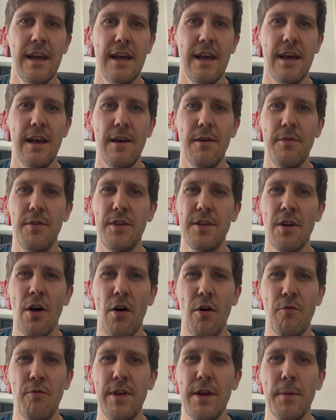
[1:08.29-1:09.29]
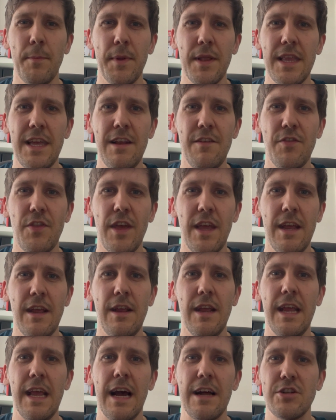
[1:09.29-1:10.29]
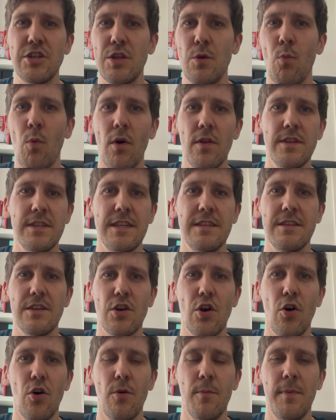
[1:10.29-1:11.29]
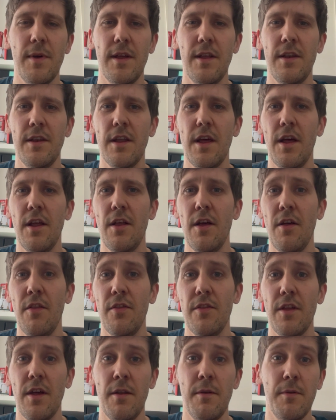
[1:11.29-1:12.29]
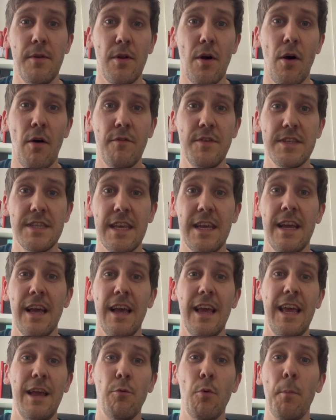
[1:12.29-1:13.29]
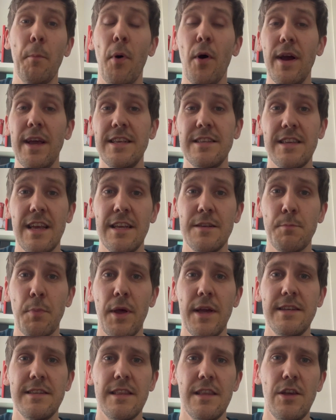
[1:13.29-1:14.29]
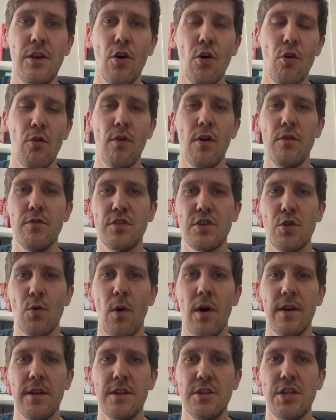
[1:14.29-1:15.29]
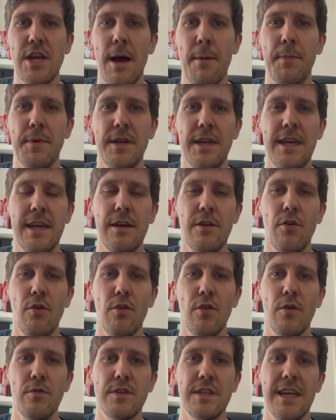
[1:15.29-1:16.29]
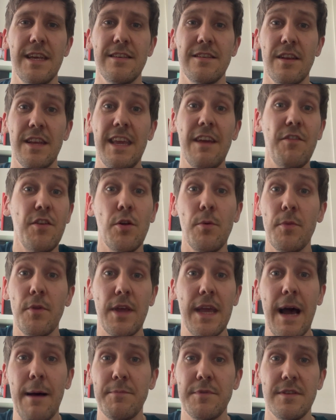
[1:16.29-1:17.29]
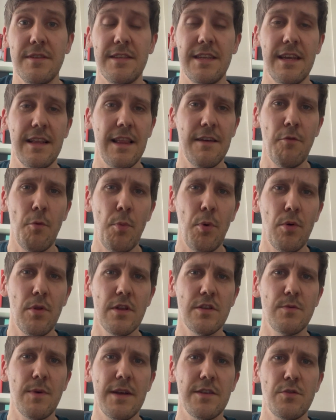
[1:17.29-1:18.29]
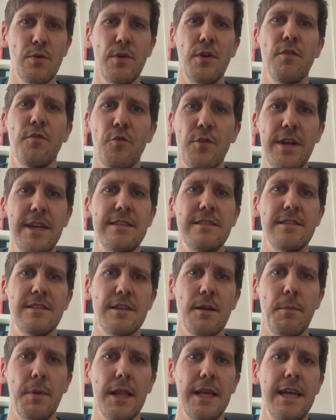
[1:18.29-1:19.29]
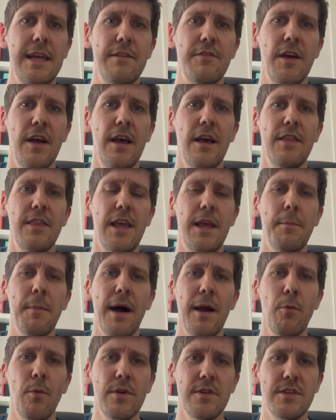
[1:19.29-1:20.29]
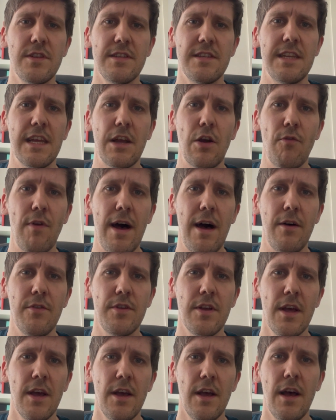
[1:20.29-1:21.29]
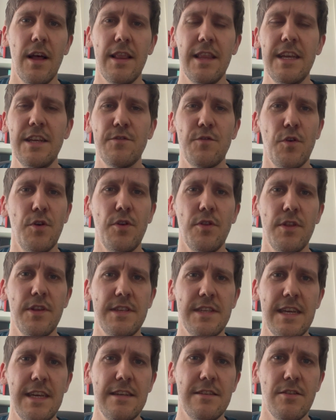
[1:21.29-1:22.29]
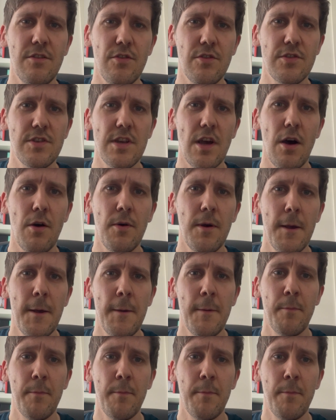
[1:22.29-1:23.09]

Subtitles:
Not a real belief that he actually wanted to come, and obviously it would put his place in the Euros squad at jeopardy and all those things, and giving up the captaincy at Liverpool as well. So enough reasons to believe that he might want to stick around at least for another season or so.